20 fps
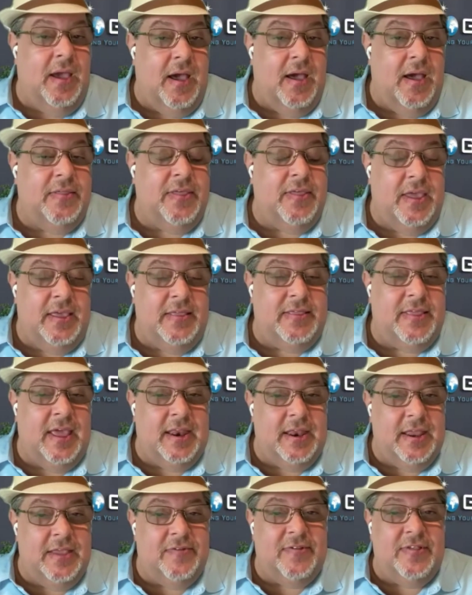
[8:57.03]
Uh, they,
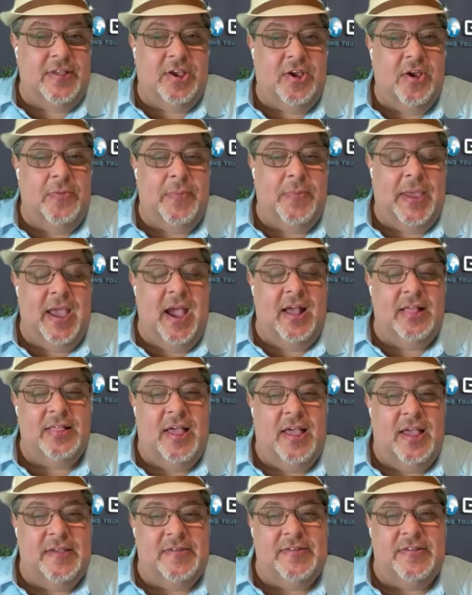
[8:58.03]
that easily could be. I
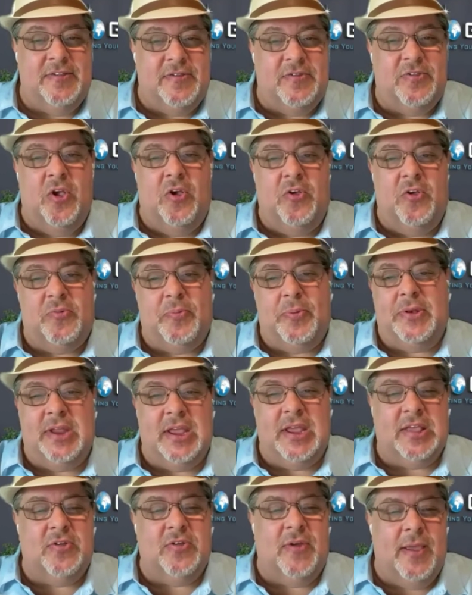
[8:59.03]
licensed those
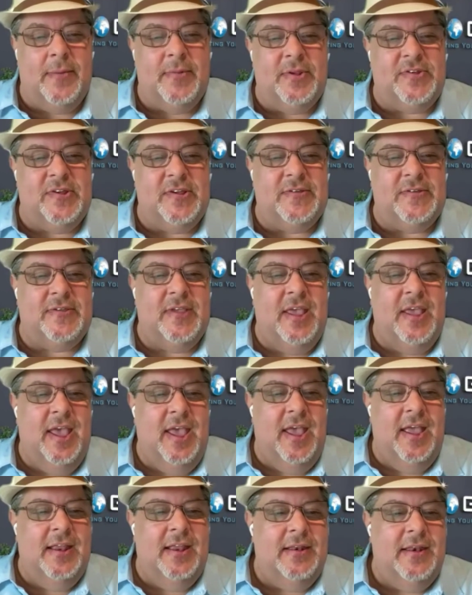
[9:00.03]
particular images,
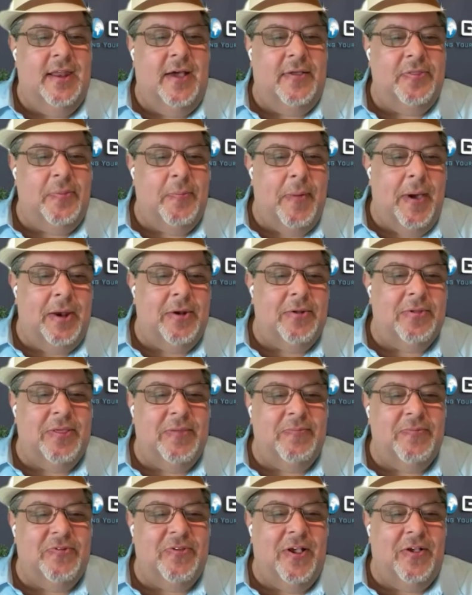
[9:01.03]
not the model
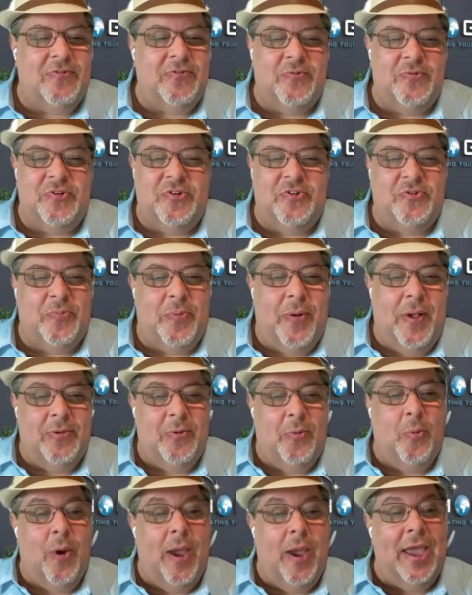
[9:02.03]
themselves, which is
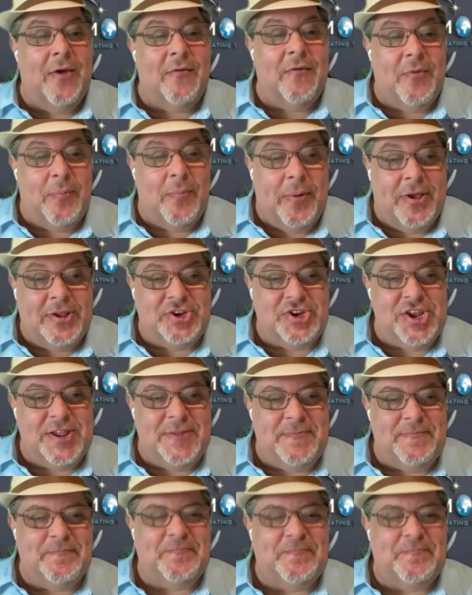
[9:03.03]
probably way over budget.